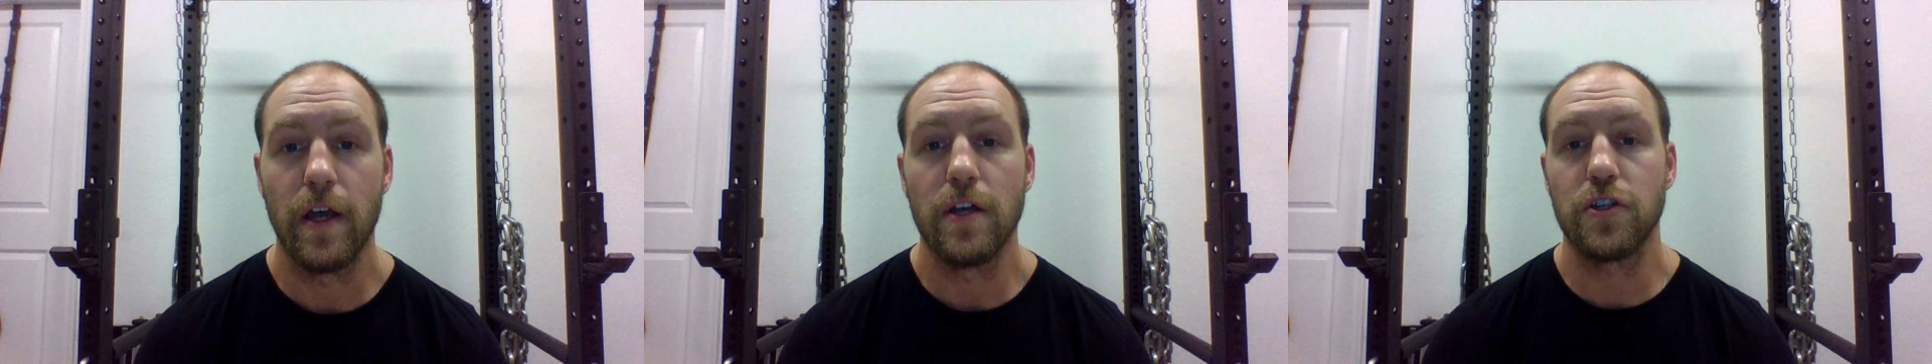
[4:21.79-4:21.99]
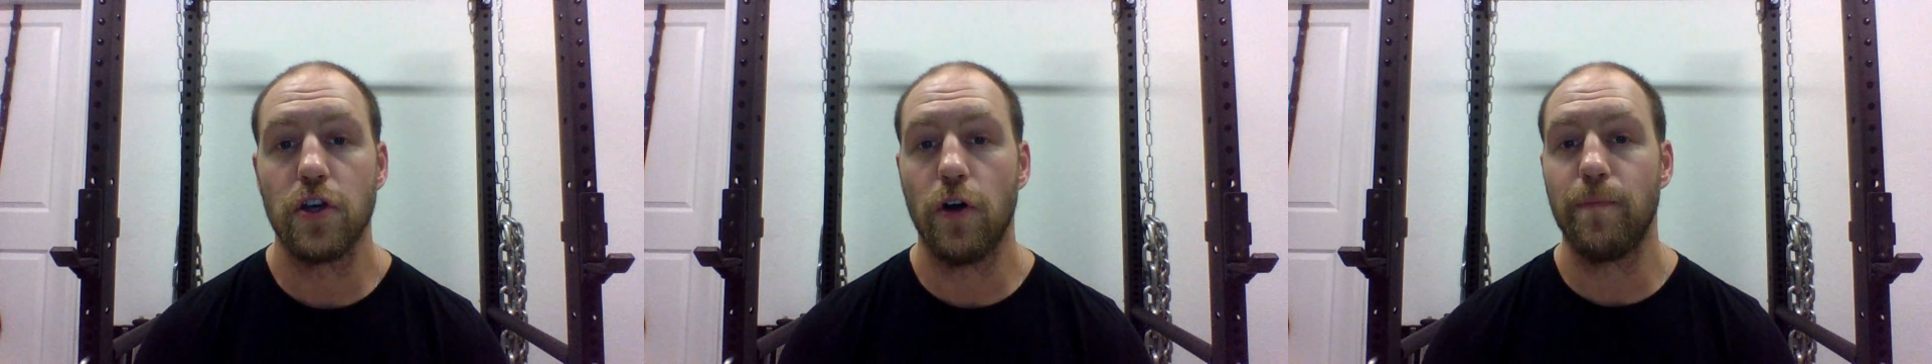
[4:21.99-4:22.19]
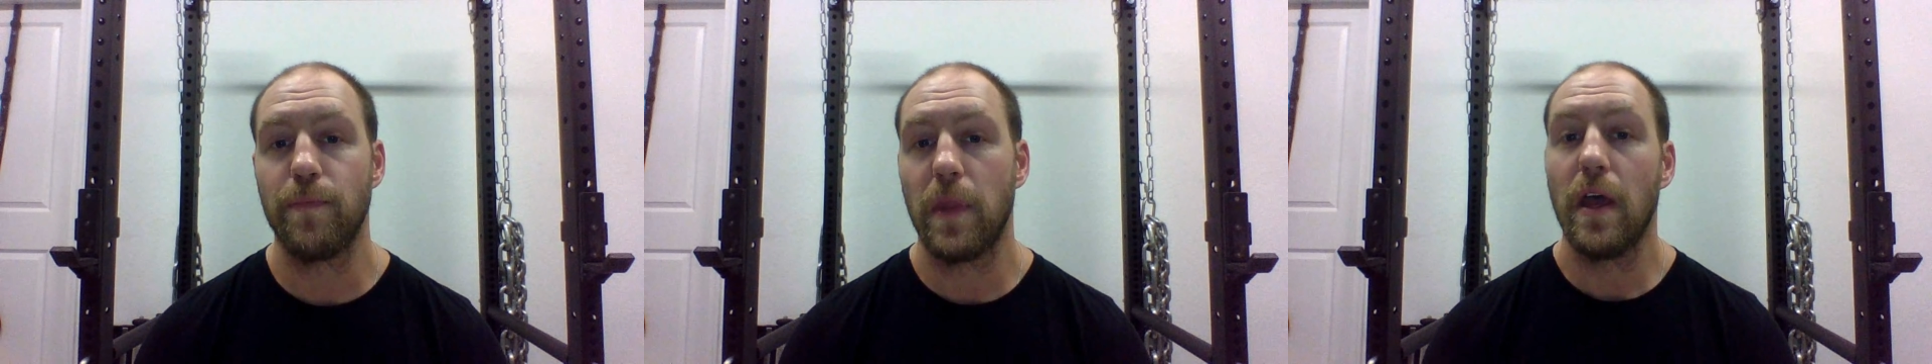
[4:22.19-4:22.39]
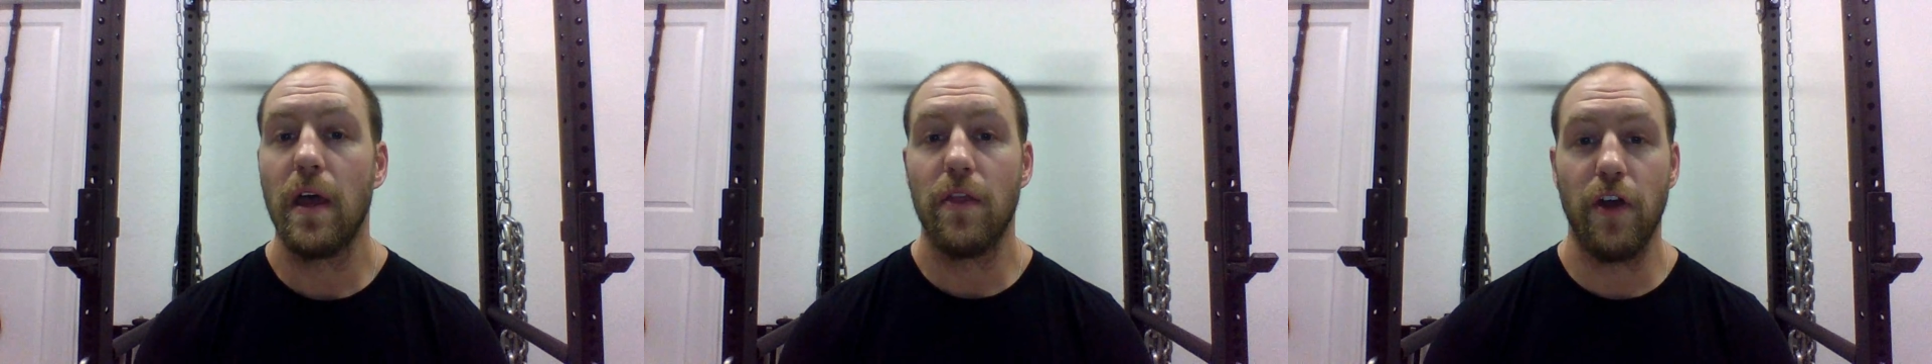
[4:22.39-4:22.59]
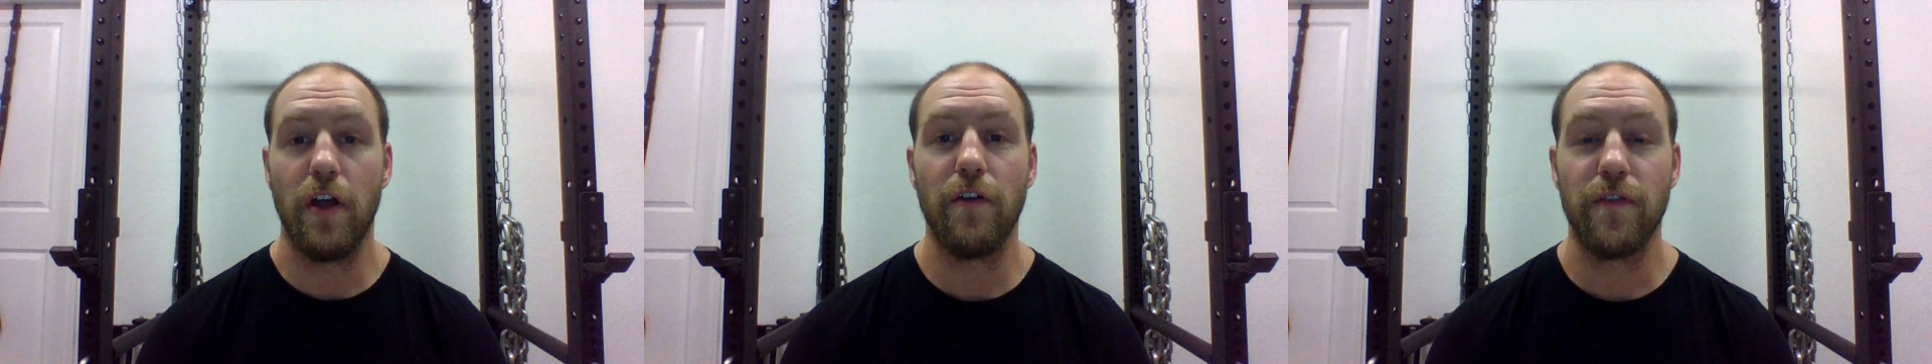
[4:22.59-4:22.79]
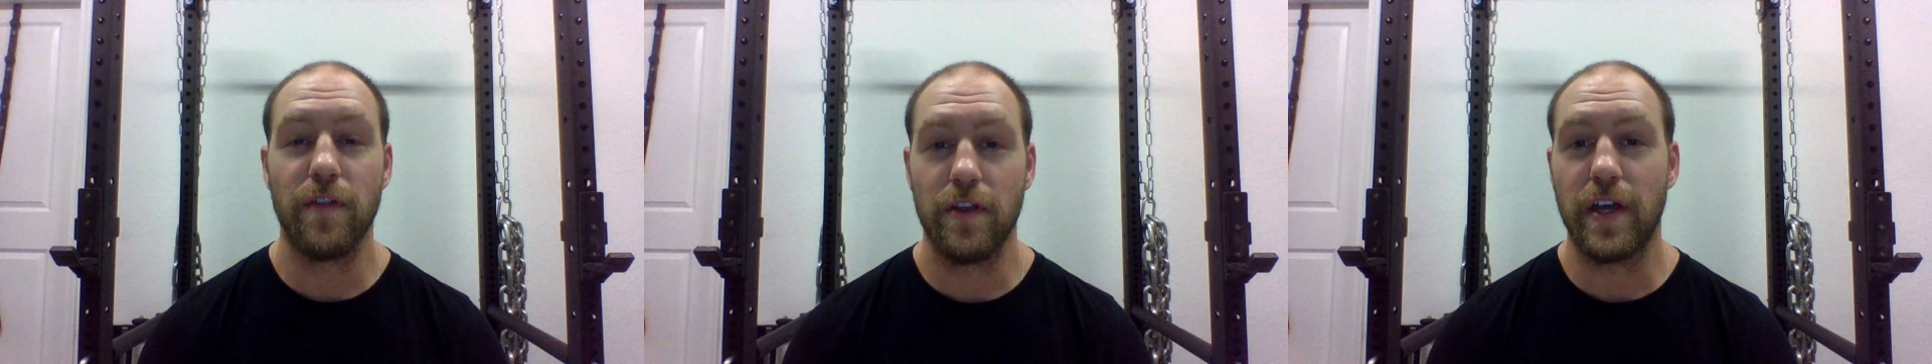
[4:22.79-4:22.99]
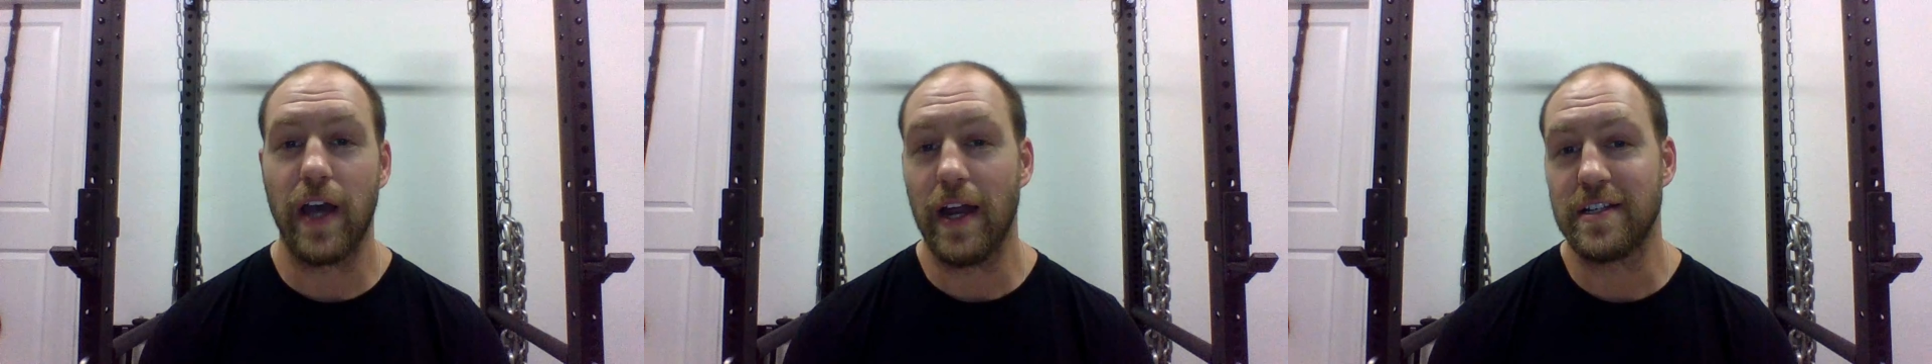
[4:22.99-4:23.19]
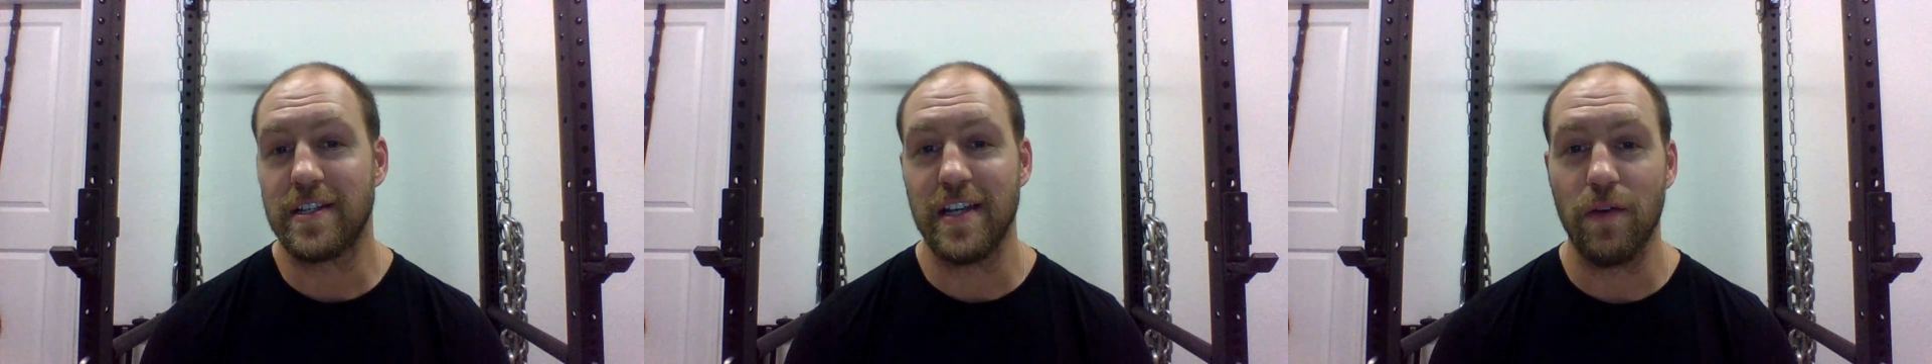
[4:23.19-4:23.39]
So there, you
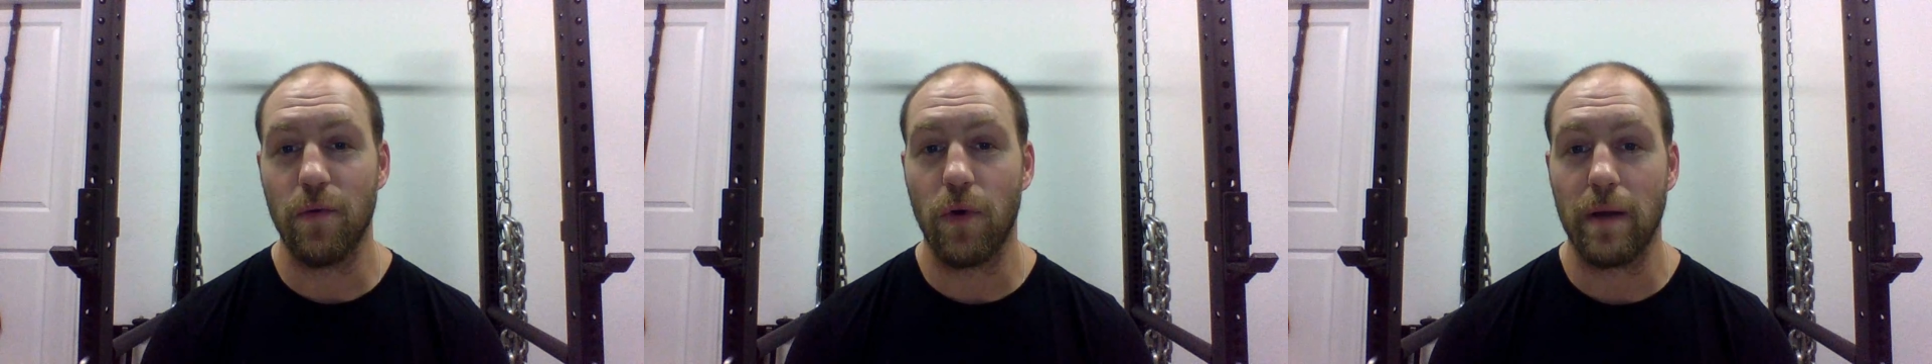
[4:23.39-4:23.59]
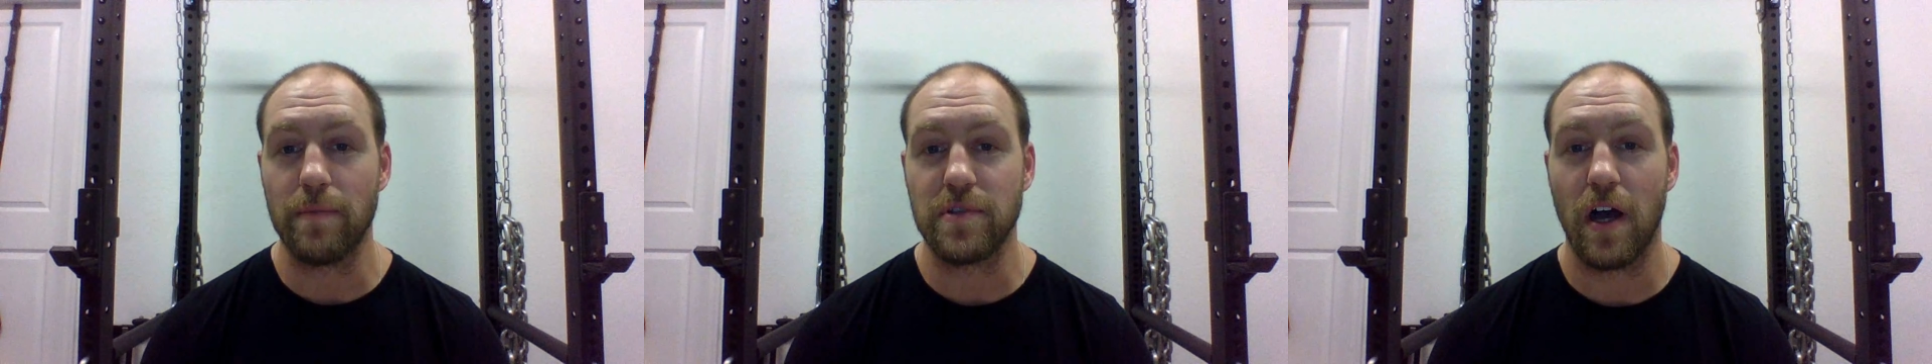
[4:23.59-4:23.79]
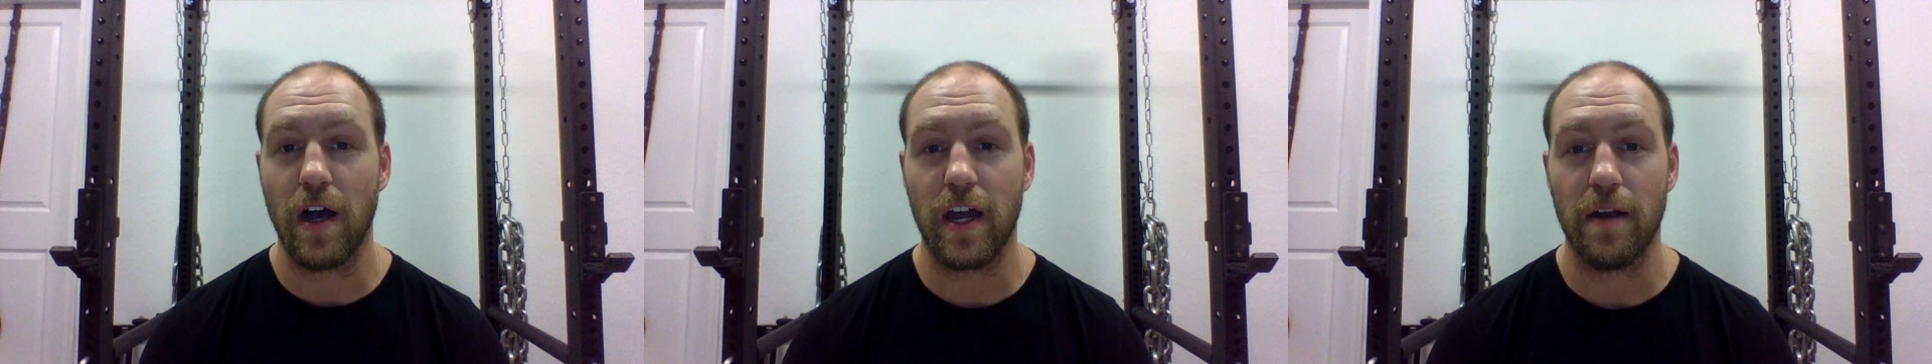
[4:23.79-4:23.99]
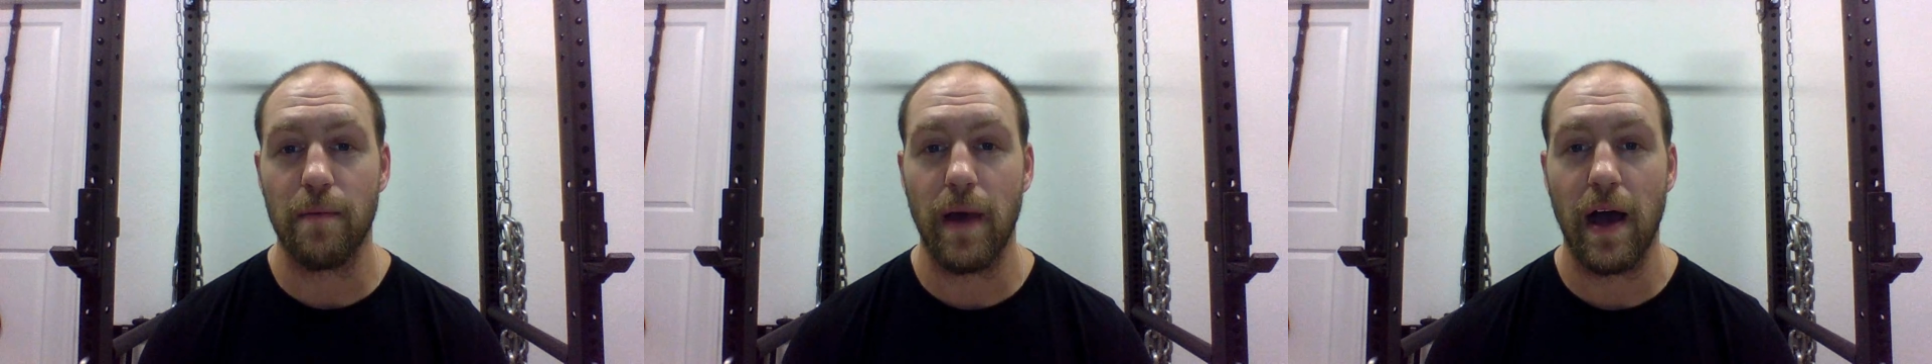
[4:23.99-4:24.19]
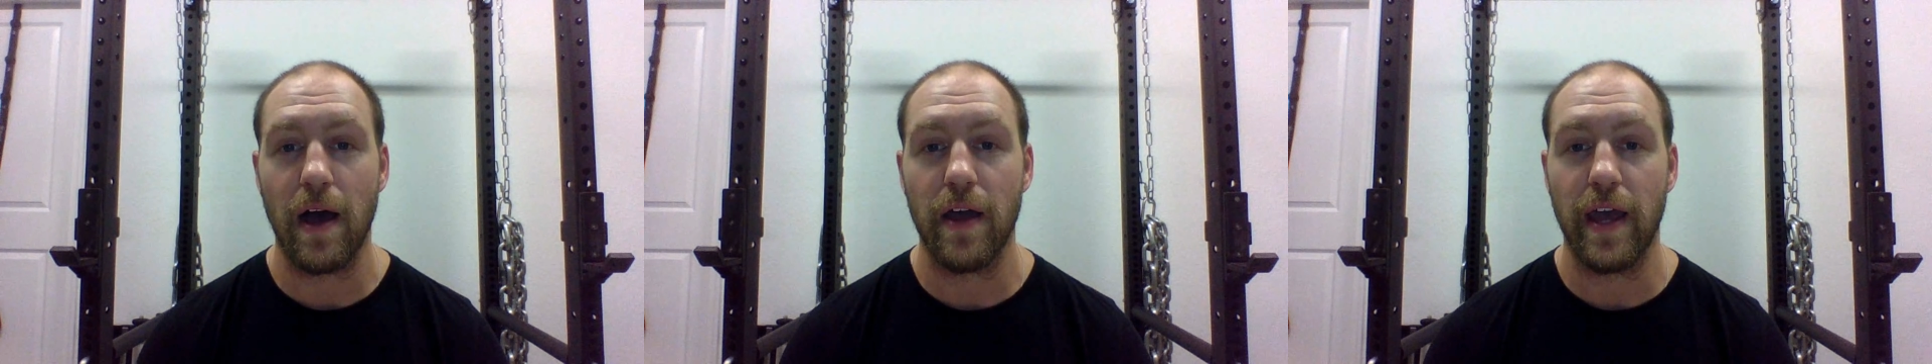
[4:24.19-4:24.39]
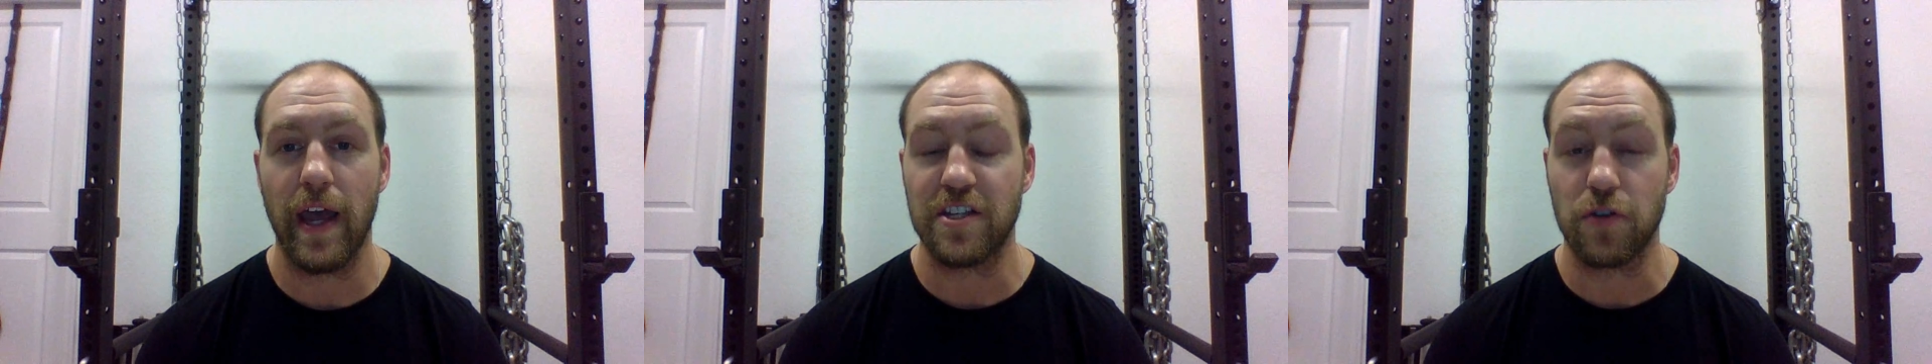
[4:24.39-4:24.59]
kind of see what I'm talking about.